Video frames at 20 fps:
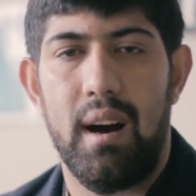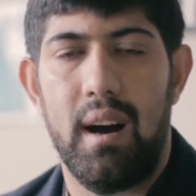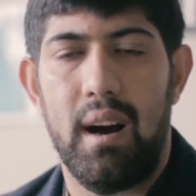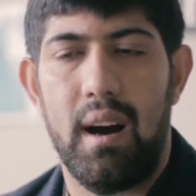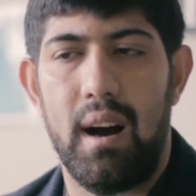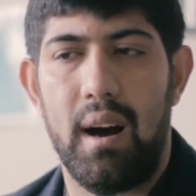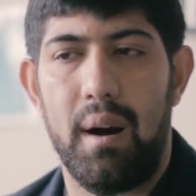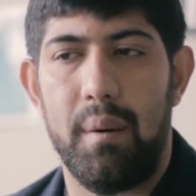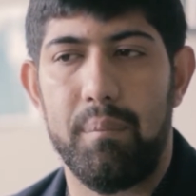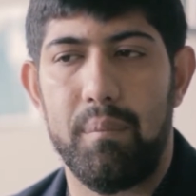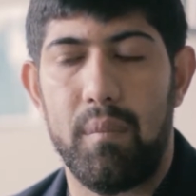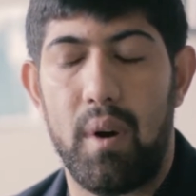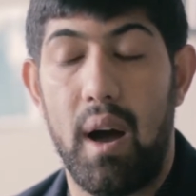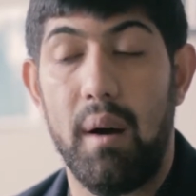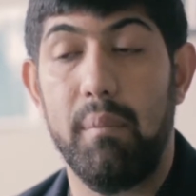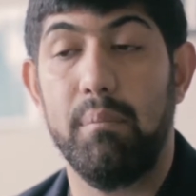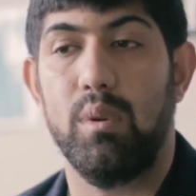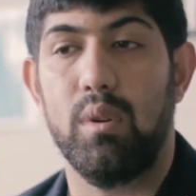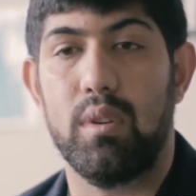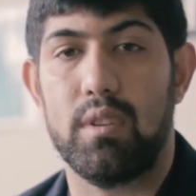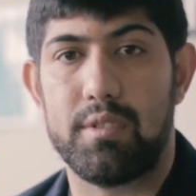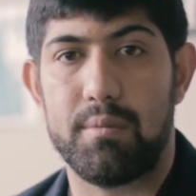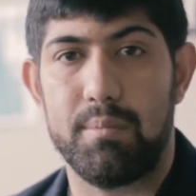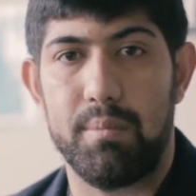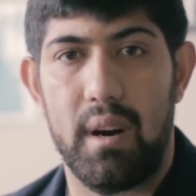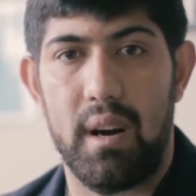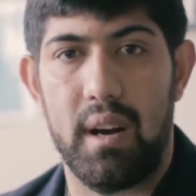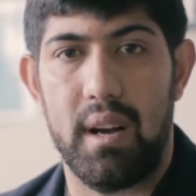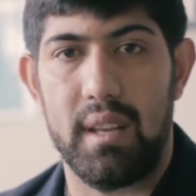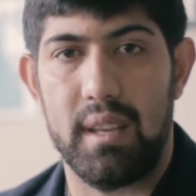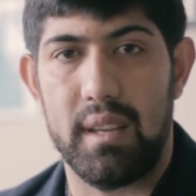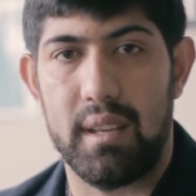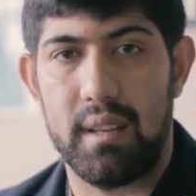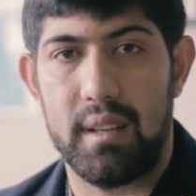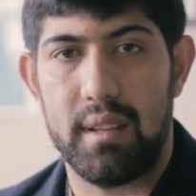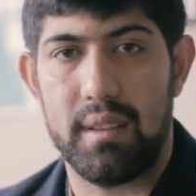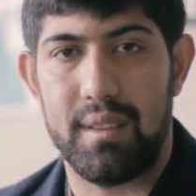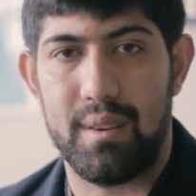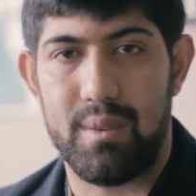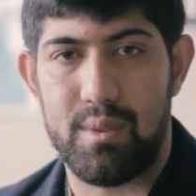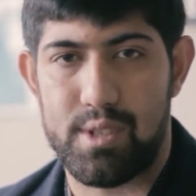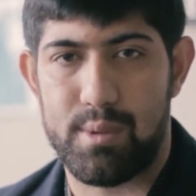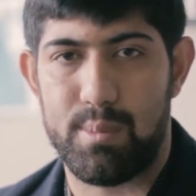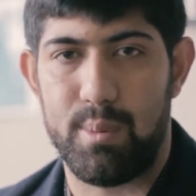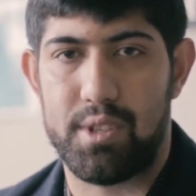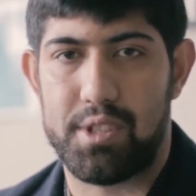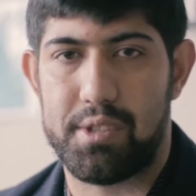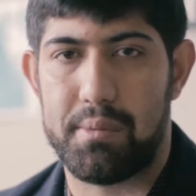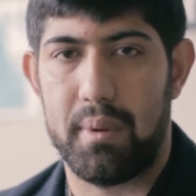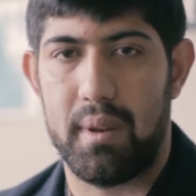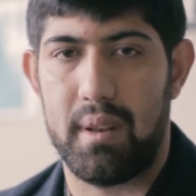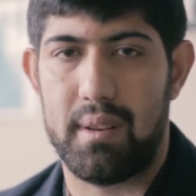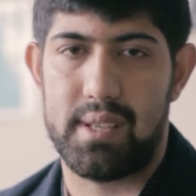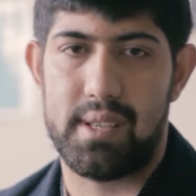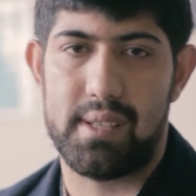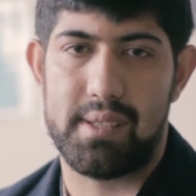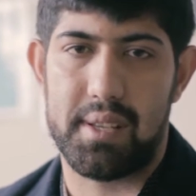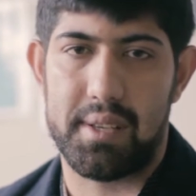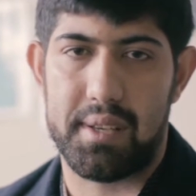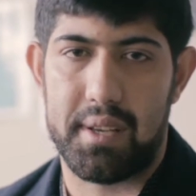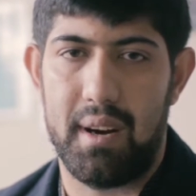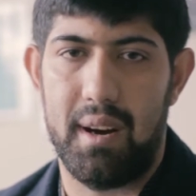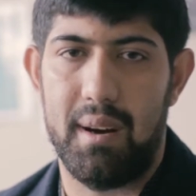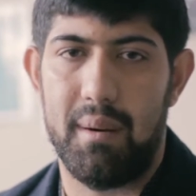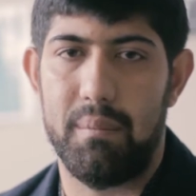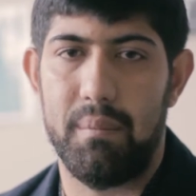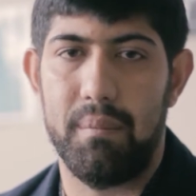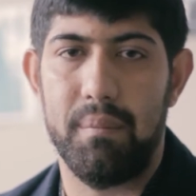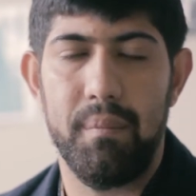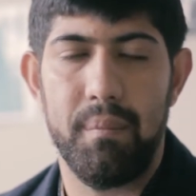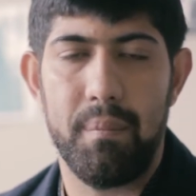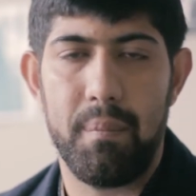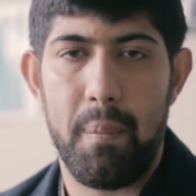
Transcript: humbled by the responsibilities that come